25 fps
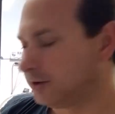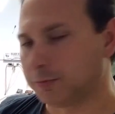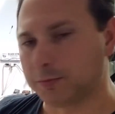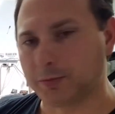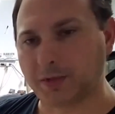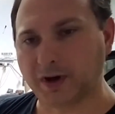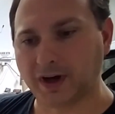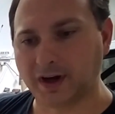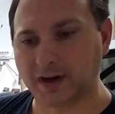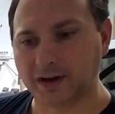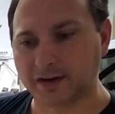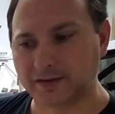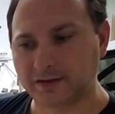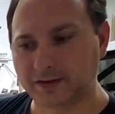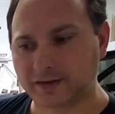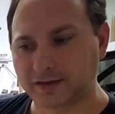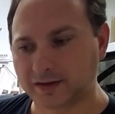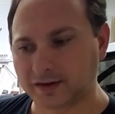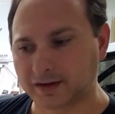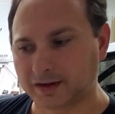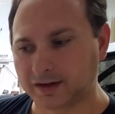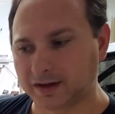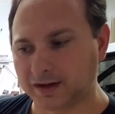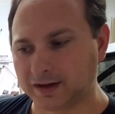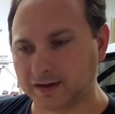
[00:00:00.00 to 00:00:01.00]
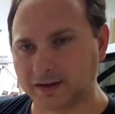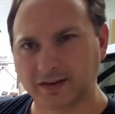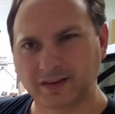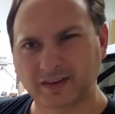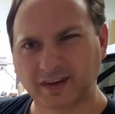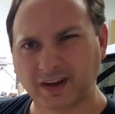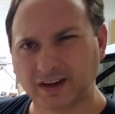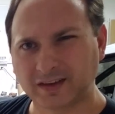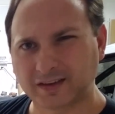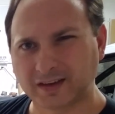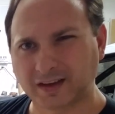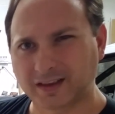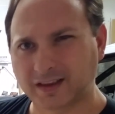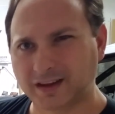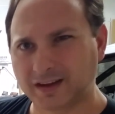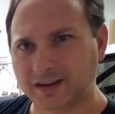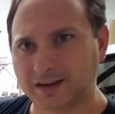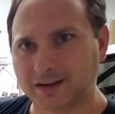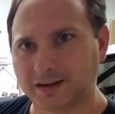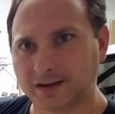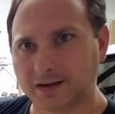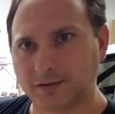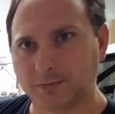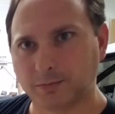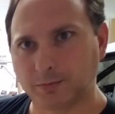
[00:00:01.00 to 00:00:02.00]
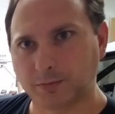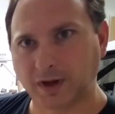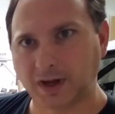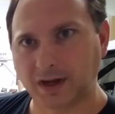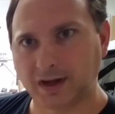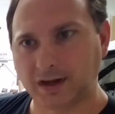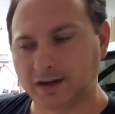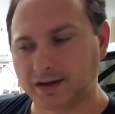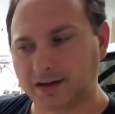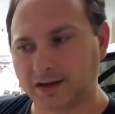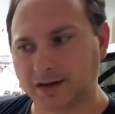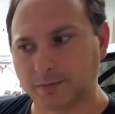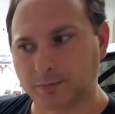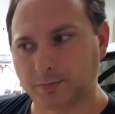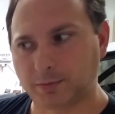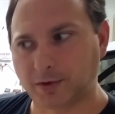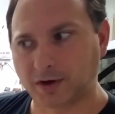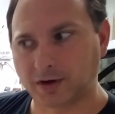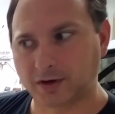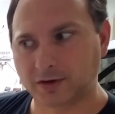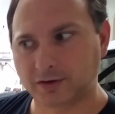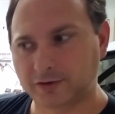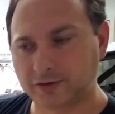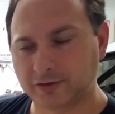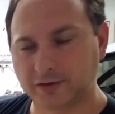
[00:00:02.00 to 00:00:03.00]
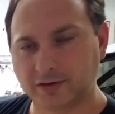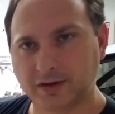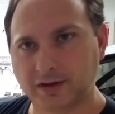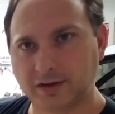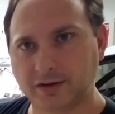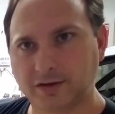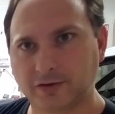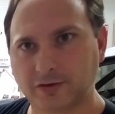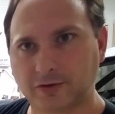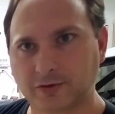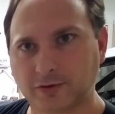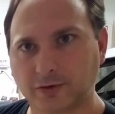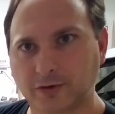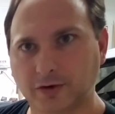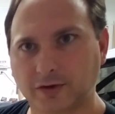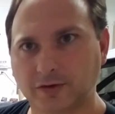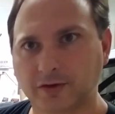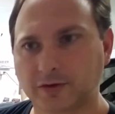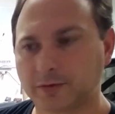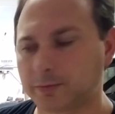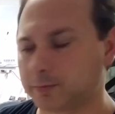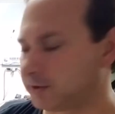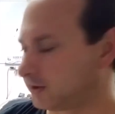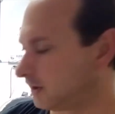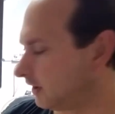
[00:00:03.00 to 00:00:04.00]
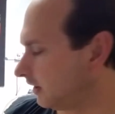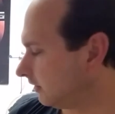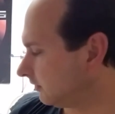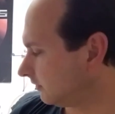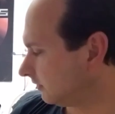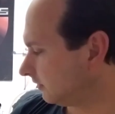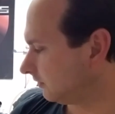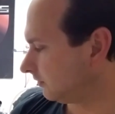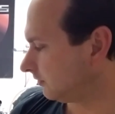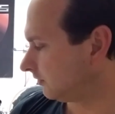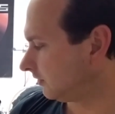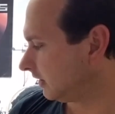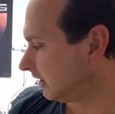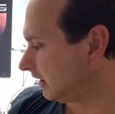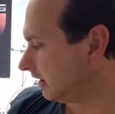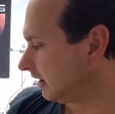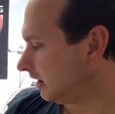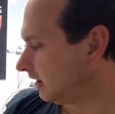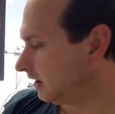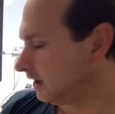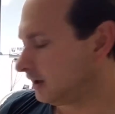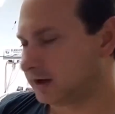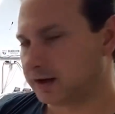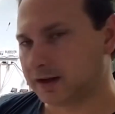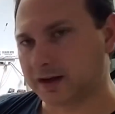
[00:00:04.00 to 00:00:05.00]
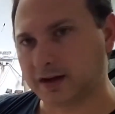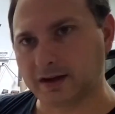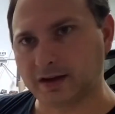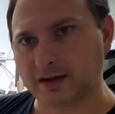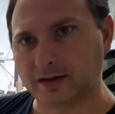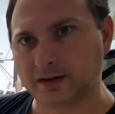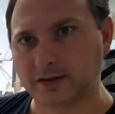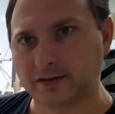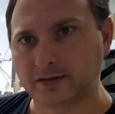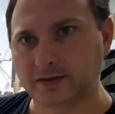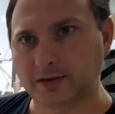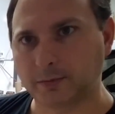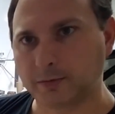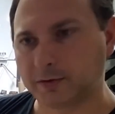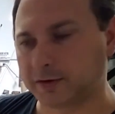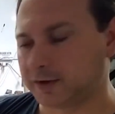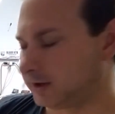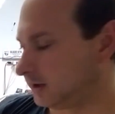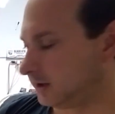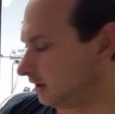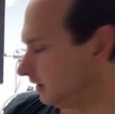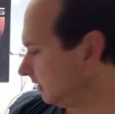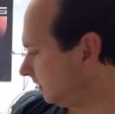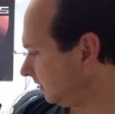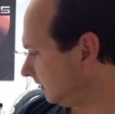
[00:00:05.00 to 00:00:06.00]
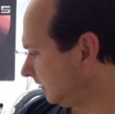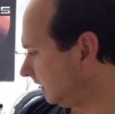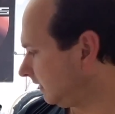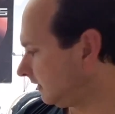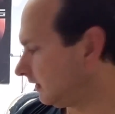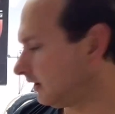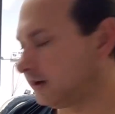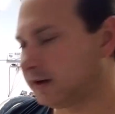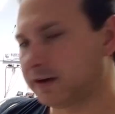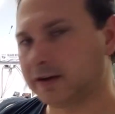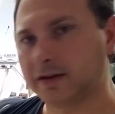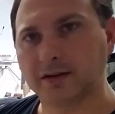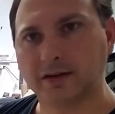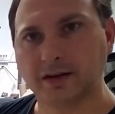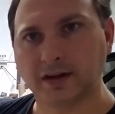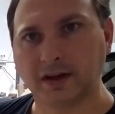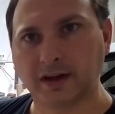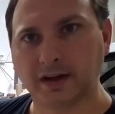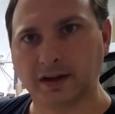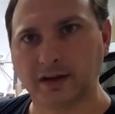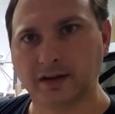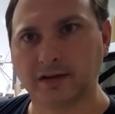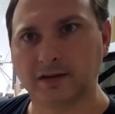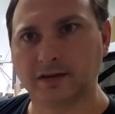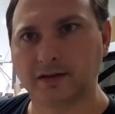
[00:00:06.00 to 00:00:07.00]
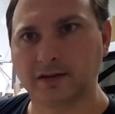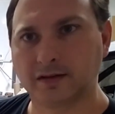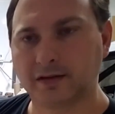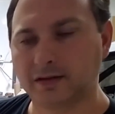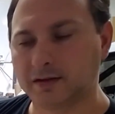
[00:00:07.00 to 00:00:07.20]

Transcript: But in this case I think it may get partially destroyed just because of some of the detail and